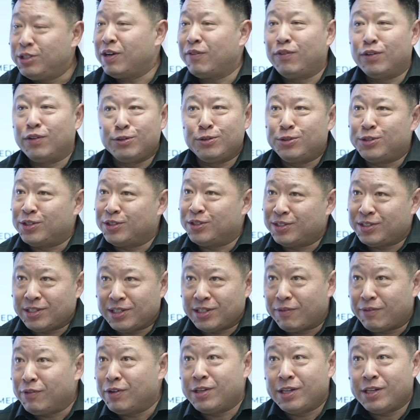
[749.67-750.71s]
evolutions
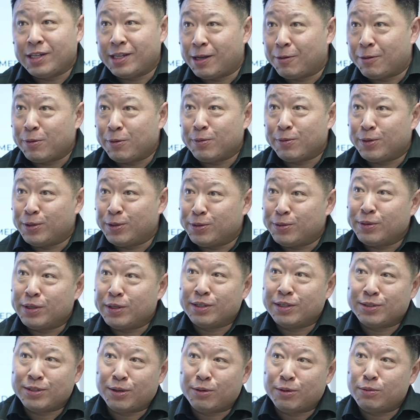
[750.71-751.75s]
in everything that we were
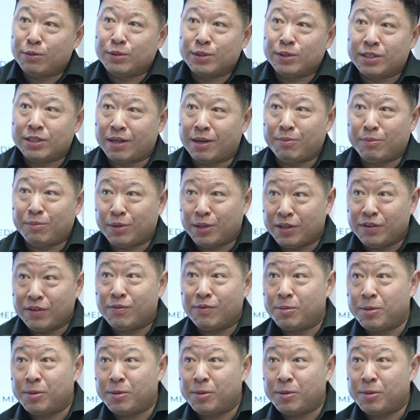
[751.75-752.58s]
doing. So it was unbelievable.